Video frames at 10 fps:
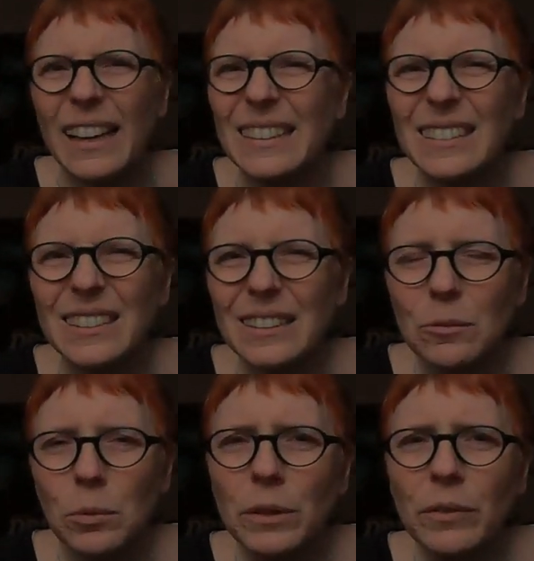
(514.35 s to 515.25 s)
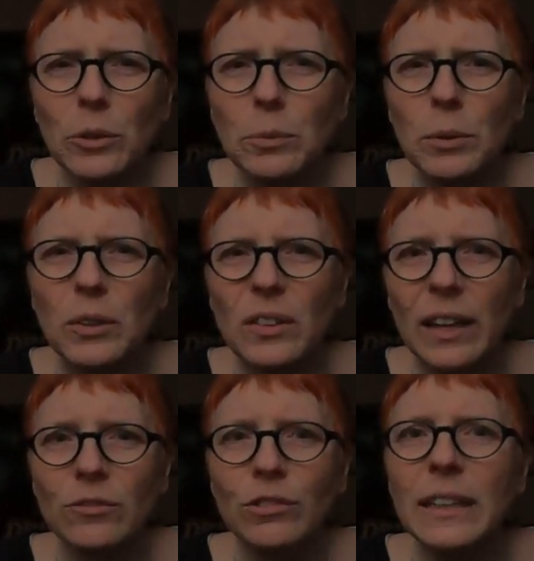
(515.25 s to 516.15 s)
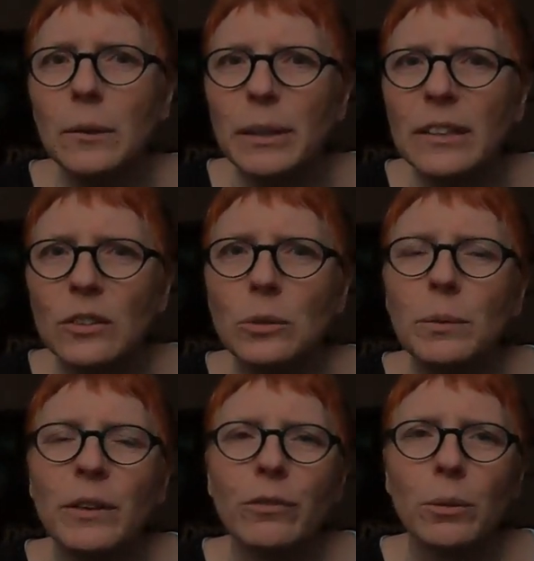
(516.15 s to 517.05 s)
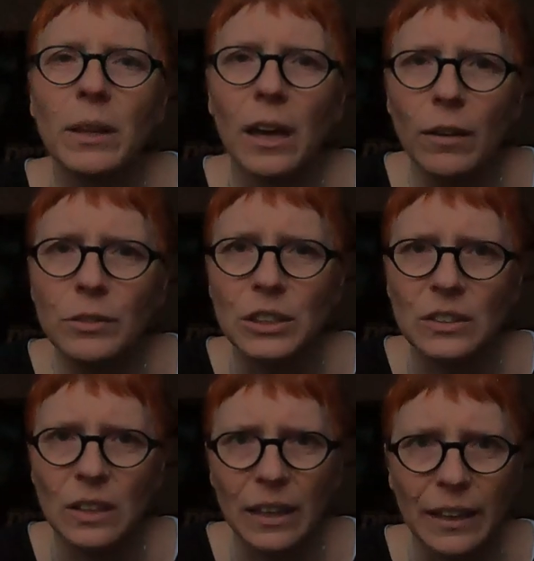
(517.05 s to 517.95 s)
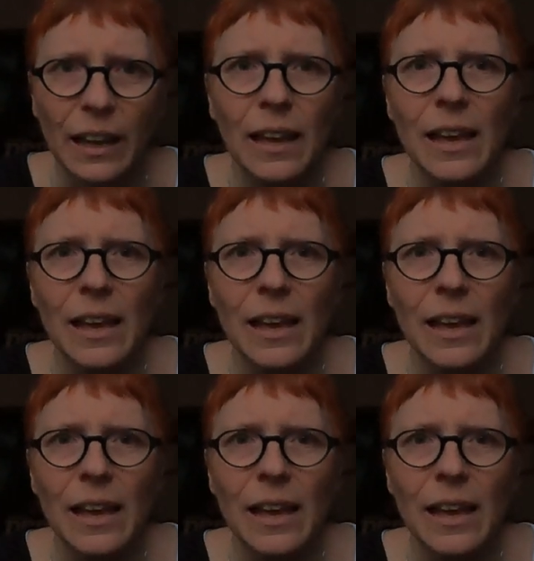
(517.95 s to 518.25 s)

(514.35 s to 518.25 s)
It's one of those books that really appeals to me from the cover design